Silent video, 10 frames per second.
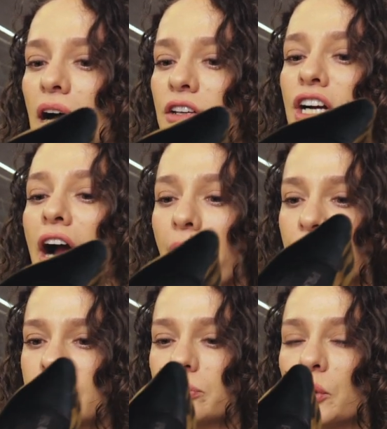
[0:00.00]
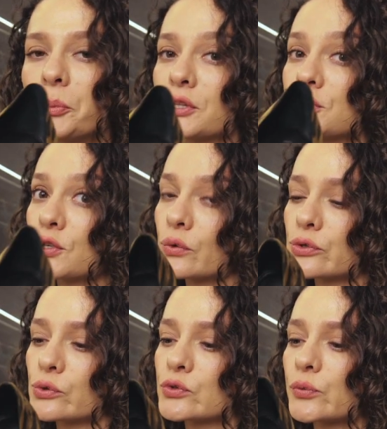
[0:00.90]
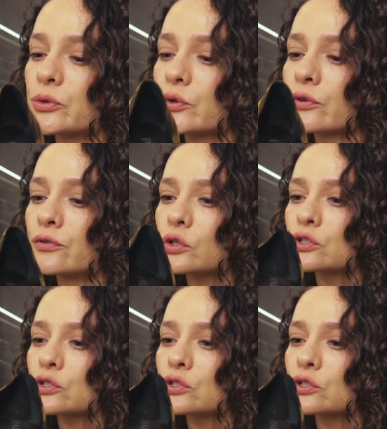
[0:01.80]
uncomfortable, but so beautiful.